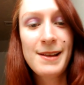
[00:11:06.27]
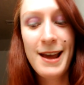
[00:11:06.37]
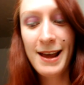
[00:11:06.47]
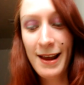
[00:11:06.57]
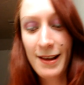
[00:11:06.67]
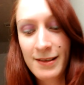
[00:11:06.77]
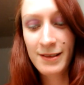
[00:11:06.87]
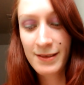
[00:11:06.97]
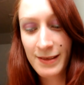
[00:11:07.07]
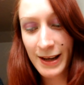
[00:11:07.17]
a
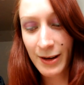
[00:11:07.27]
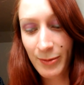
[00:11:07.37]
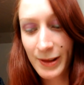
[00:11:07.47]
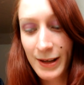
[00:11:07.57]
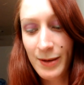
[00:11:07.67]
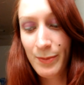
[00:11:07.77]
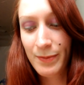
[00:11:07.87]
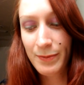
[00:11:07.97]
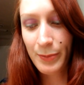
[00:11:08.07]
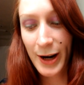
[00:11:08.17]
like a really
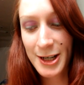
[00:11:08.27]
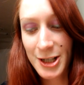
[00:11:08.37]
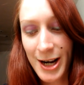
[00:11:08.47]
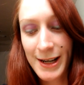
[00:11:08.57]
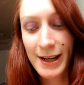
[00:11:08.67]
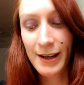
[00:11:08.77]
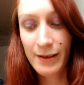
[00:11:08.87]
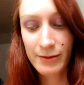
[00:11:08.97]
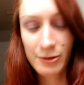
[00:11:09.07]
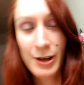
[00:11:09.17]
bright shiny
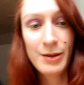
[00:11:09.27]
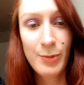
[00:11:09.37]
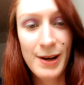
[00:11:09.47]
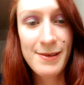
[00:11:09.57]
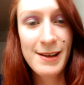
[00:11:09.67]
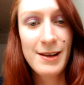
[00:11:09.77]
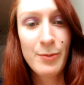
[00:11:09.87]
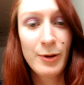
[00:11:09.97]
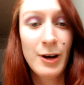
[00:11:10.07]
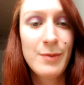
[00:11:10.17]
green
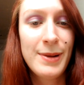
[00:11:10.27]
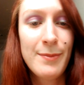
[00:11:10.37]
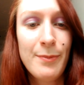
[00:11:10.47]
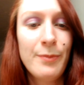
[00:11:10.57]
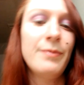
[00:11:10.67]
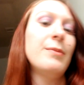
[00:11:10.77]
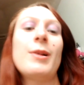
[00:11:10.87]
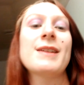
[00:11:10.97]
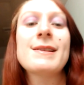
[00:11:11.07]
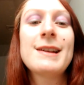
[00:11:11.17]
bracelet, green bead
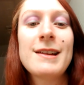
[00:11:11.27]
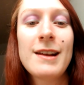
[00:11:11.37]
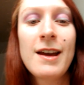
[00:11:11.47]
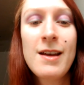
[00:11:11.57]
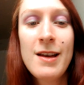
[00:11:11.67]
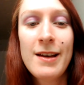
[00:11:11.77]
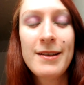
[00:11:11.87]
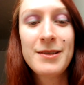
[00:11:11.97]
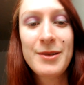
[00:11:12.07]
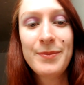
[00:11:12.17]
bracelet.
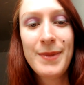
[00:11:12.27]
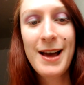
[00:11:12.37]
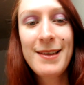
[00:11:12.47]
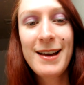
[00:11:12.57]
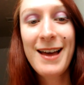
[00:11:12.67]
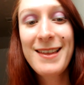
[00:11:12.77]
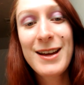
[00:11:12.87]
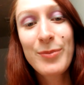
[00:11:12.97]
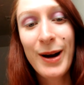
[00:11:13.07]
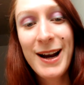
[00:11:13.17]
I
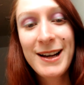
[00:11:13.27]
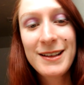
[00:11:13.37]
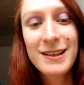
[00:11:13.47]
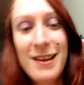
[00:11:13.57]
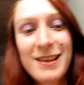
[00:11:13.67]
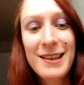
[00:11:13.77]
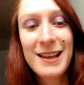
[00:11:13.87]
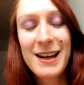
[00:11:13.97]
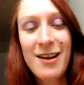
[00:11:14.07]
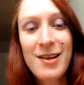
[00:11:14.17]
like bright. I like the
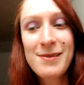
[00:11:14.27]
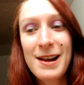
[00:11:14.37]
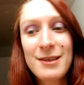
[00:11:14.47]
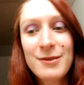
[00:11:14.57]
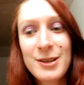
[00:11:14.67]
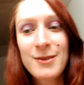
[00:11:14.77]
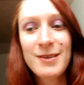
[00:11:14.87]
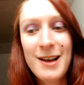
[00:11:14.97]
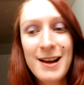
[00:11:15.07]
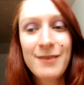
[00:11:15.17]
neons. I don't do a
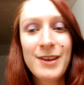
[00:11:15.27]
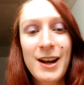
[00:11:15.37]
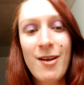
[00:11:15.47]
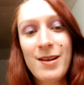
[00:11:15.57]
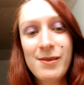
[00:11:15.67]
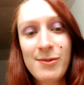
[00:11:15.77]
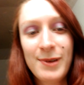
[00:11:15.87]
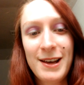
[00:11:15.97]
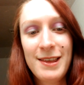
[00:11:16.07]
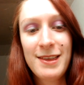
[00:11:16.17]
lot of neons
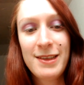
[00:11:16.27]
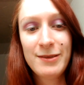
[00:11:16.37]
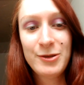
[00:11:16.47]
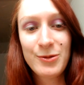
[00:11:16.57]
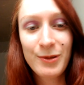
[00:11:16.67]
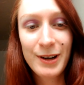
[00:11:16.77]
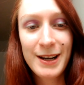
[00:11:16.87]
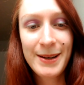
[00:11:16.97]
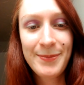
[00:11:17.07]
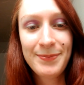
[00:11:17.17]
with jewelry.